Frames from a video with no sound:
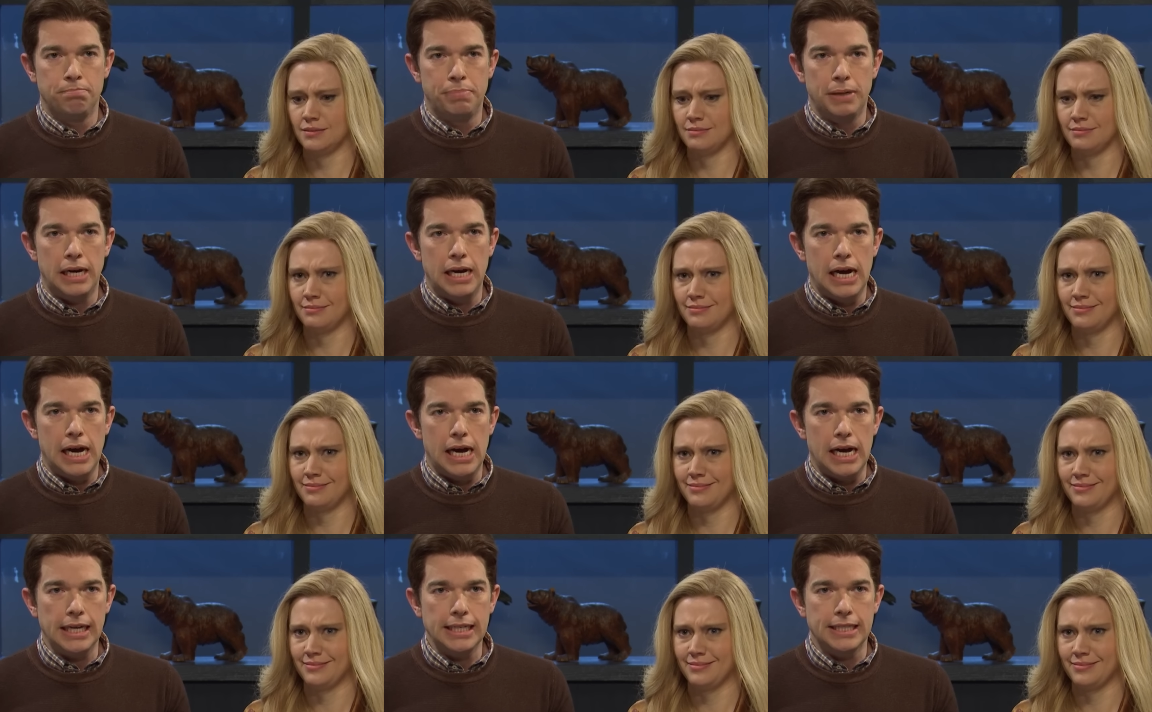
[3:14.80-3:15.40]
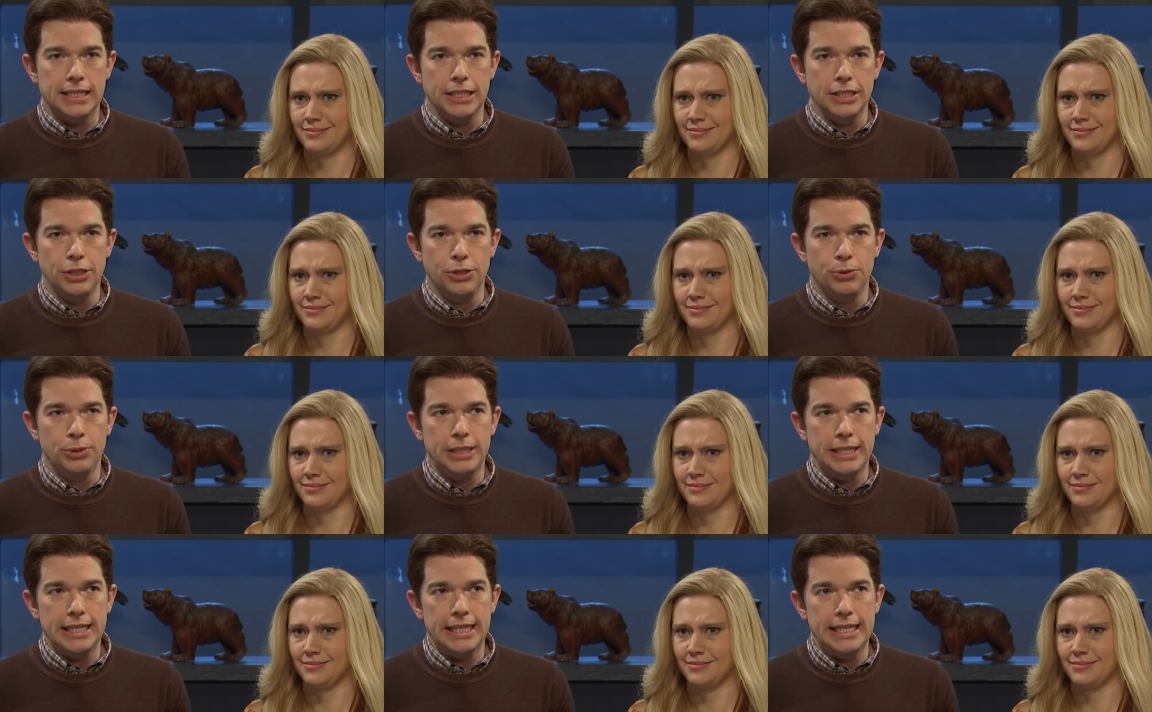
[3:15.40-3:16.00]
Speaker 1: But the
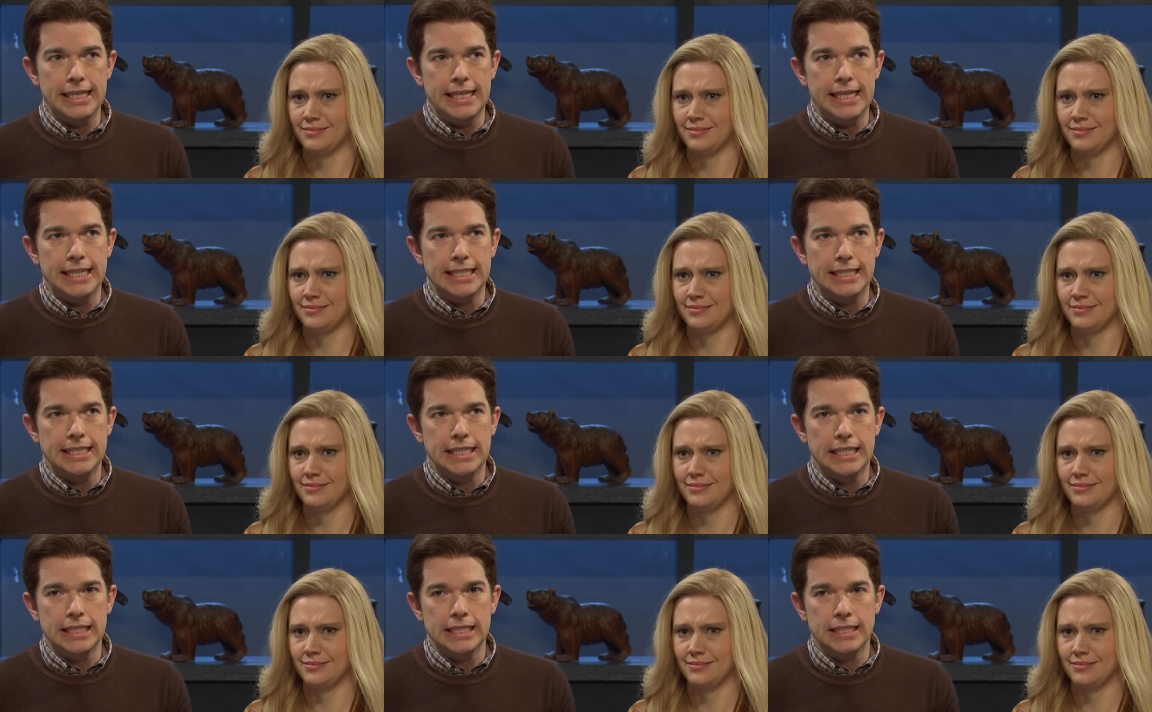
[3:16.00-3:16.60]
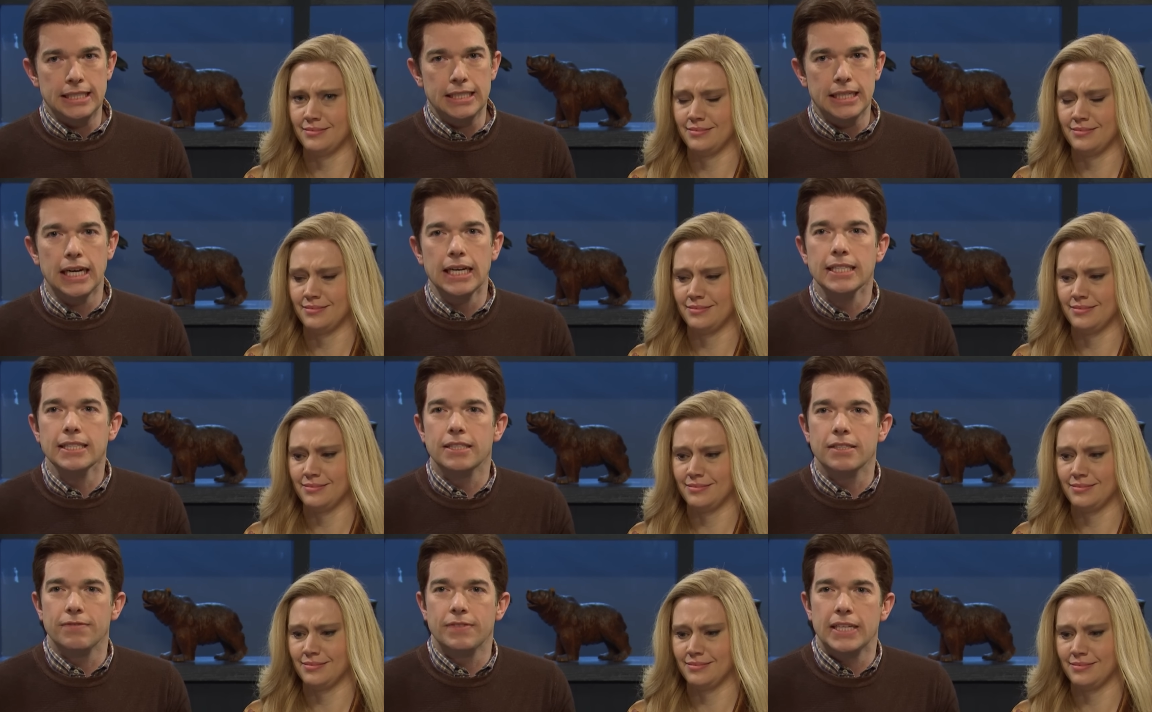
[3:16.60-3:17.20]
UK had done
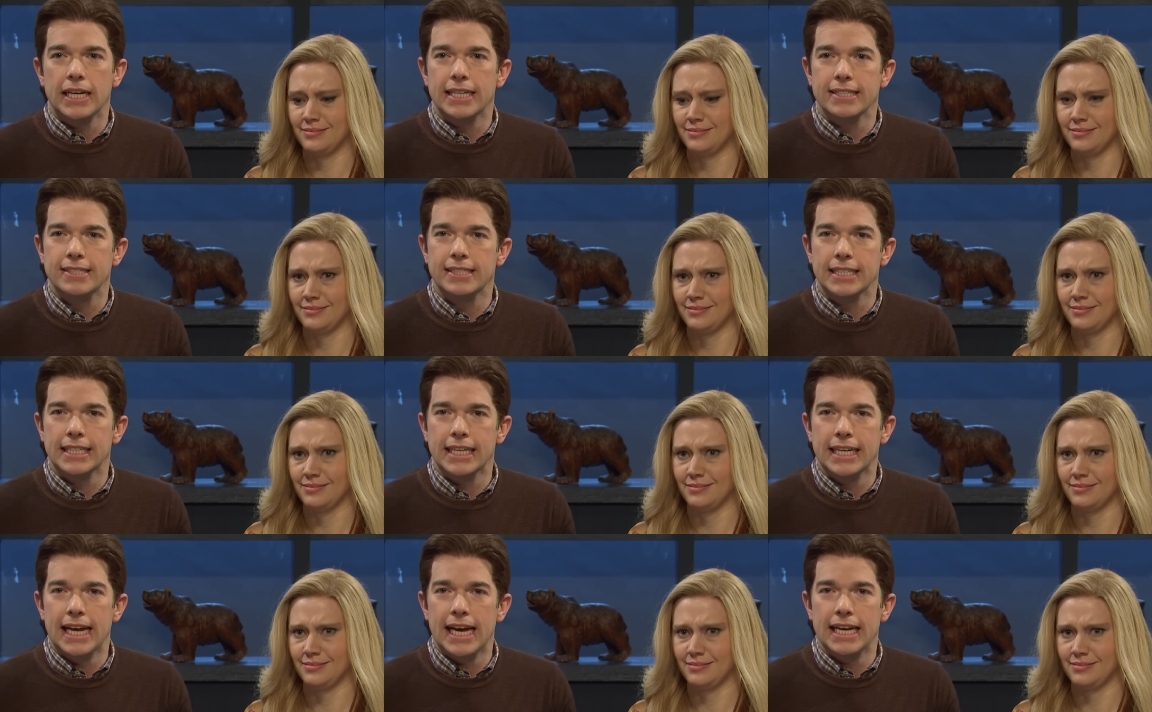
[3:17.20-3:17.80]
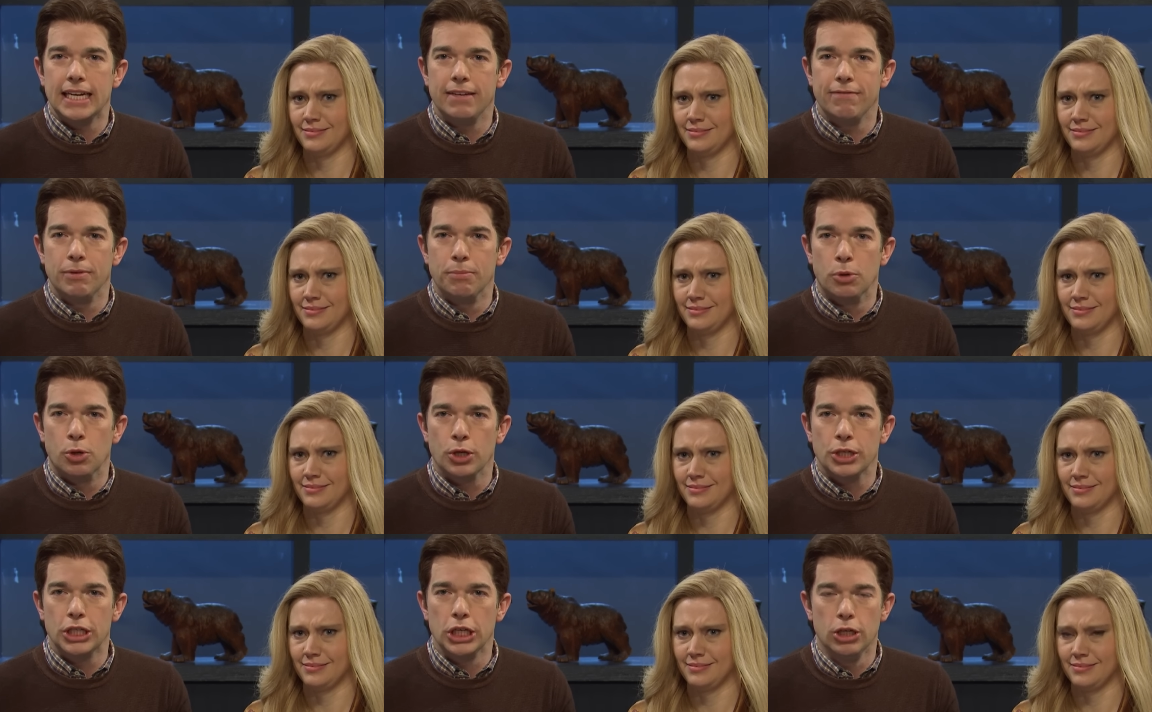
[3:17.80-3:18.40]
tons of testing and had even
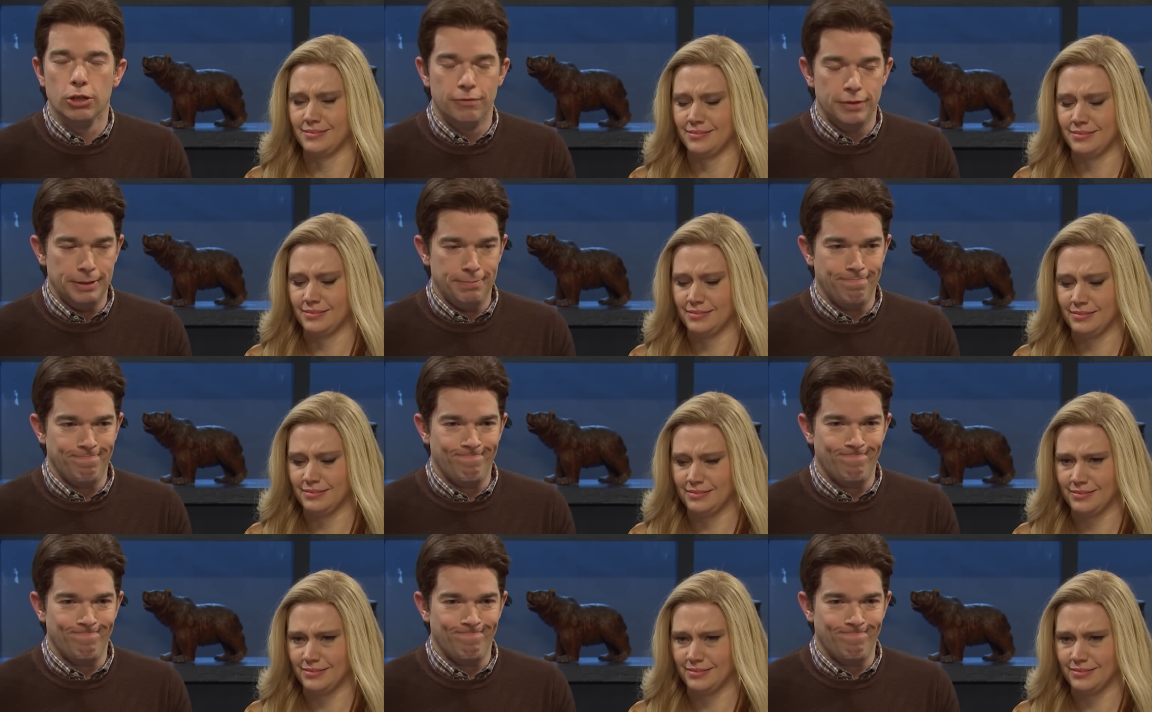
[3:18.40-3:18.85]
more COVID.